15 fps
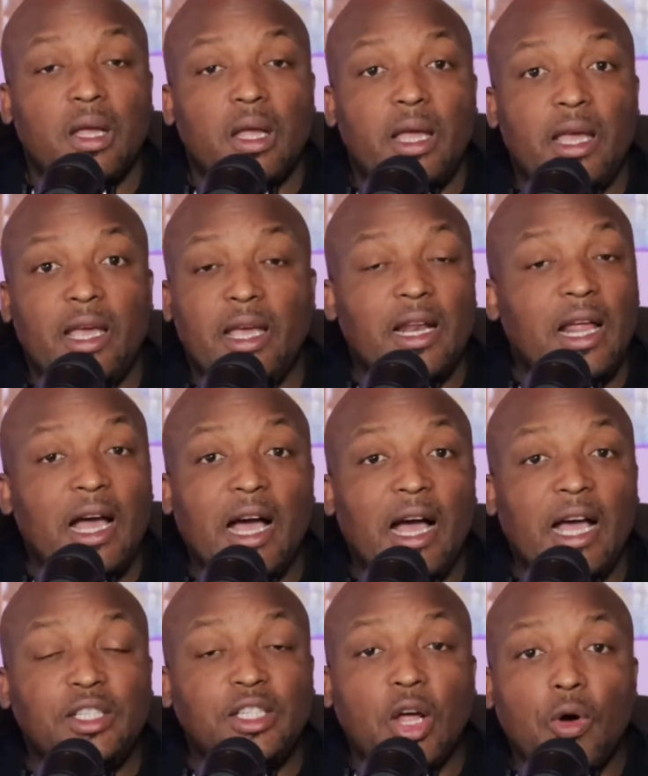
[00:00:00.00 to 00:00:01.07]
and I
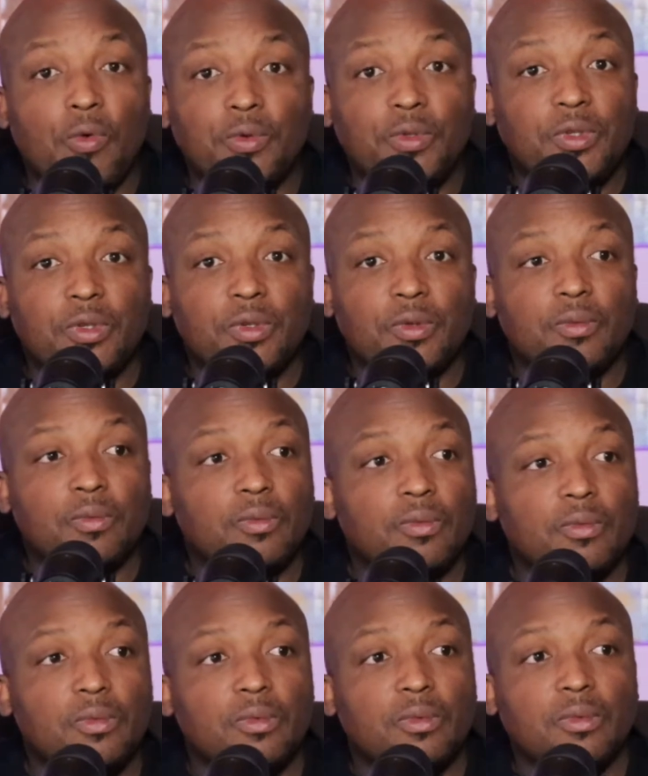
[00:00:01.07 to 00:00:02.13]
don't
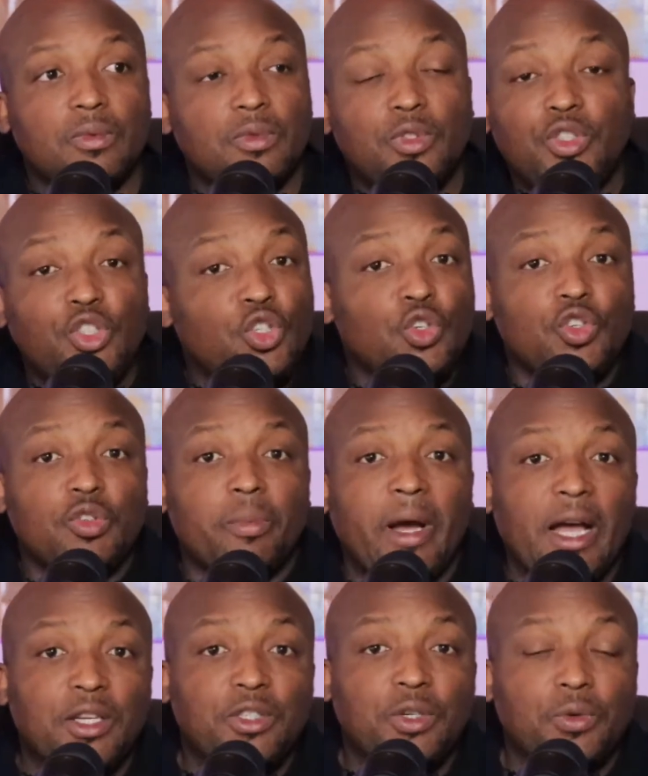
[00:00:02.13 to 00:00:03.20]
choose my
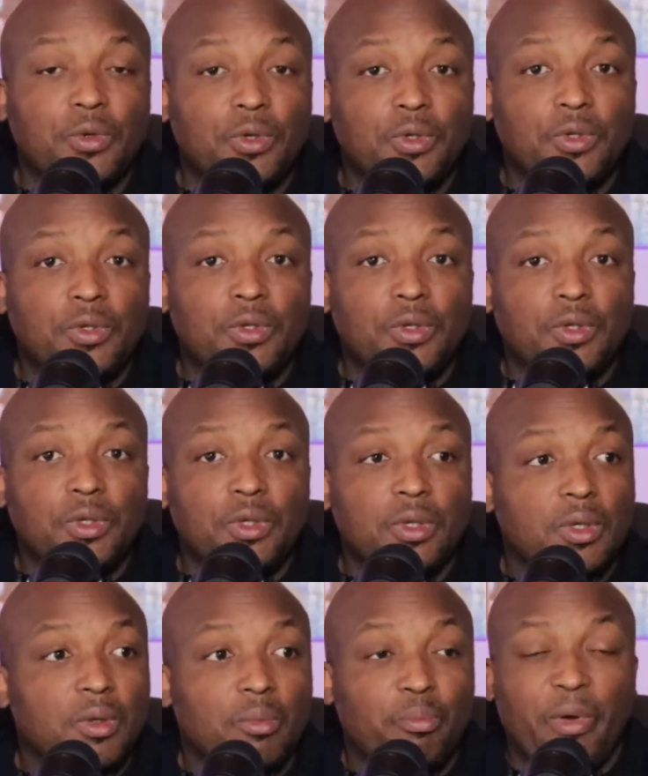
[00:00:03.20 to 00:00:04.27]
jurors
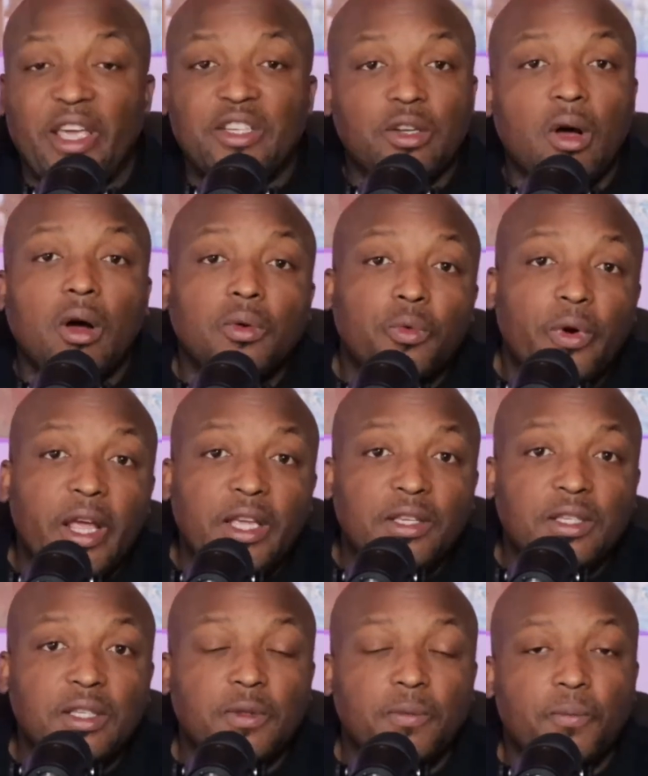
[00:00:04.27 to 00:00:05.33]
based on
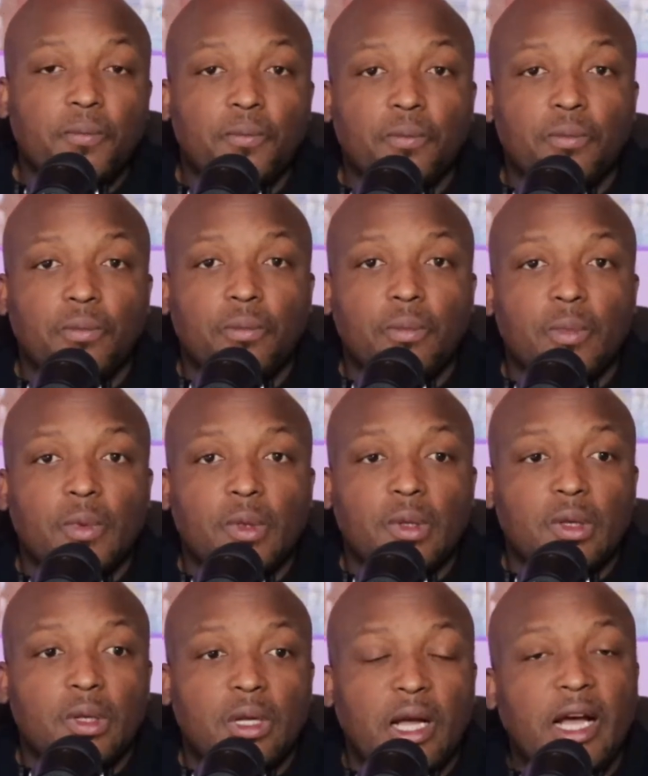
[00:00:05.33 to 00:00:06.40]
race.
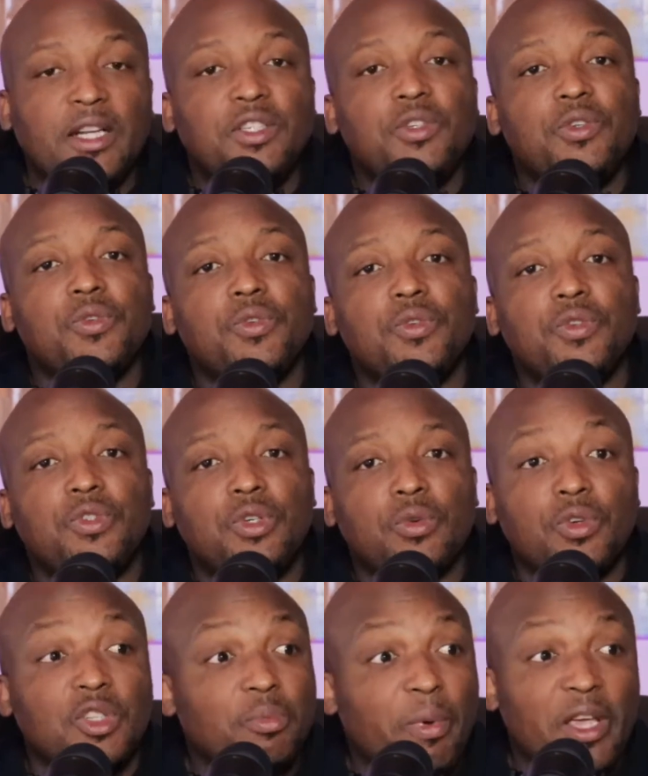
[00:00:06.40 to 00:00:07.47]
I choose
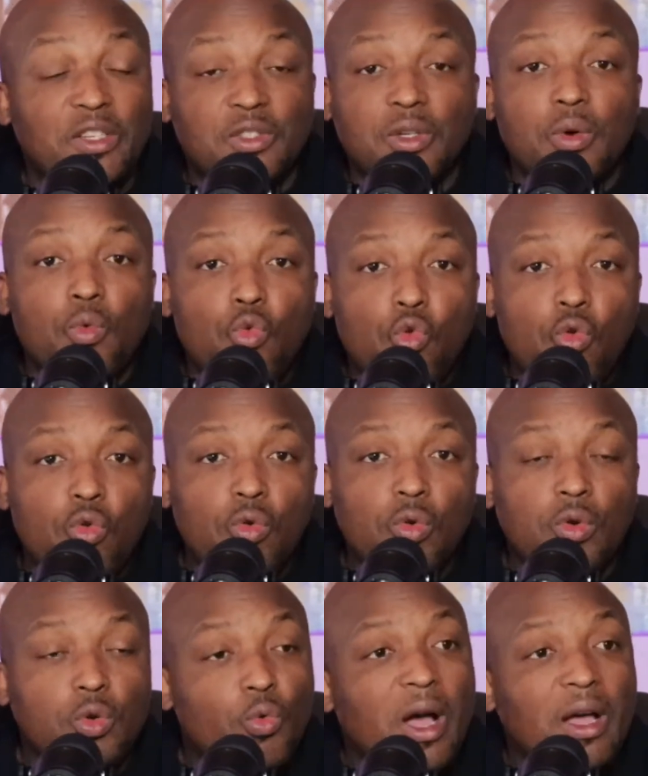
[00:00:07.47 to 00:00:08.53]
jurors based on who
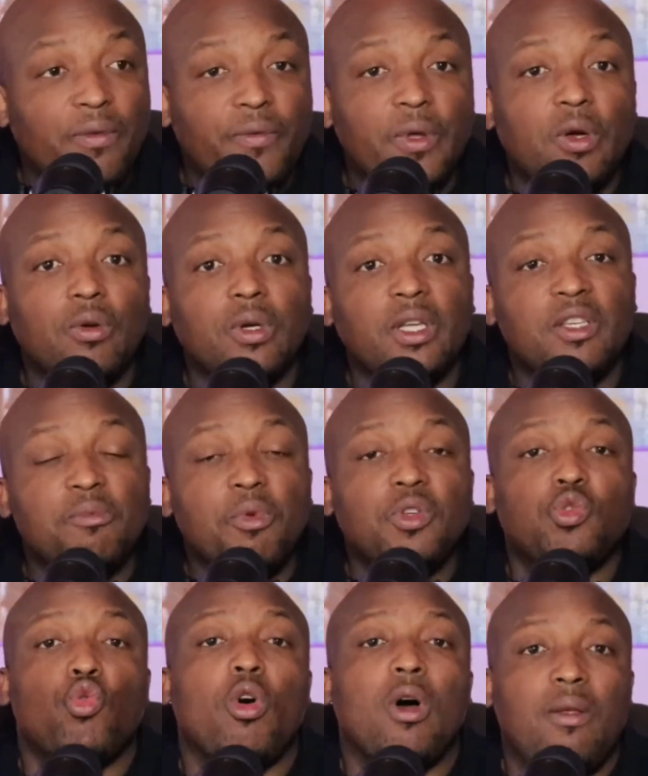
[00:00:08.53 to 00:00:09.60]
do I feel is most
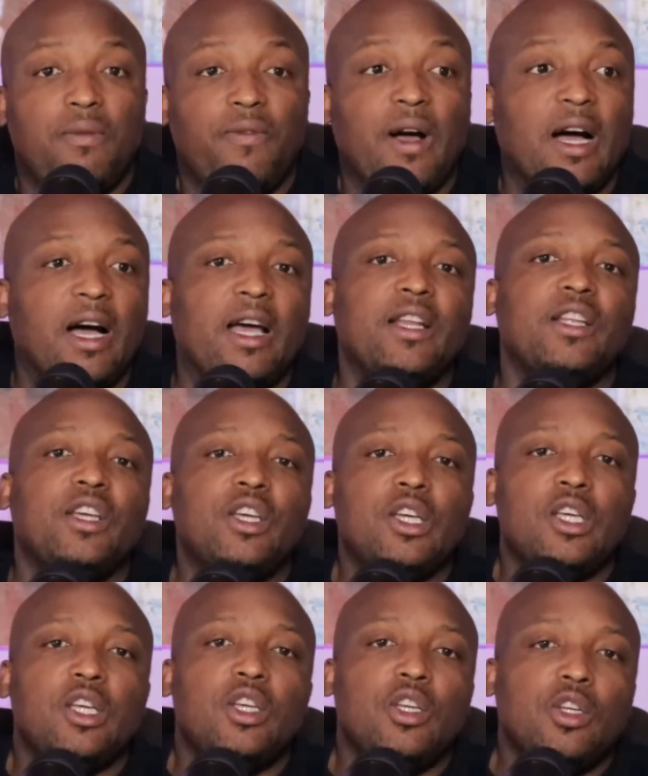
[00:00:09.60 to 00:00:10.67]
qualified
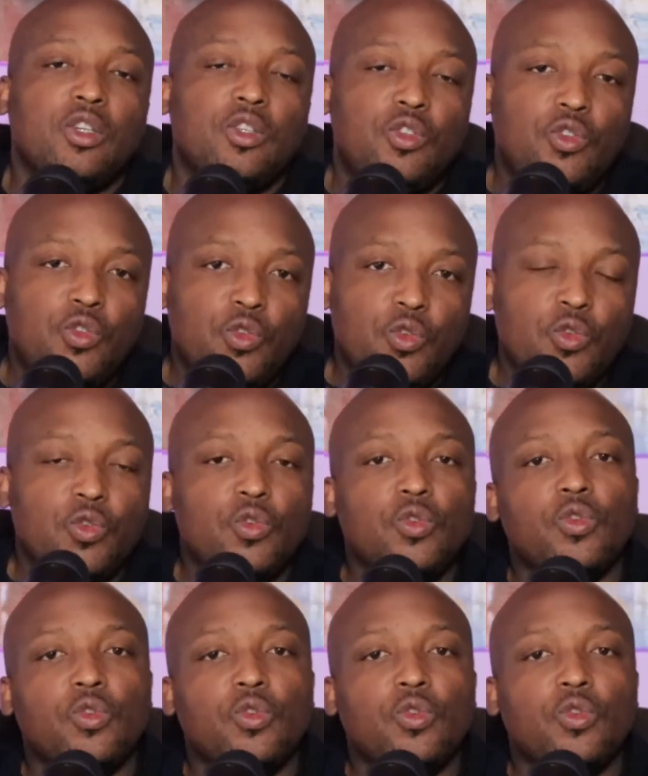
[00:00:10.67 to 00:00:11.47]
to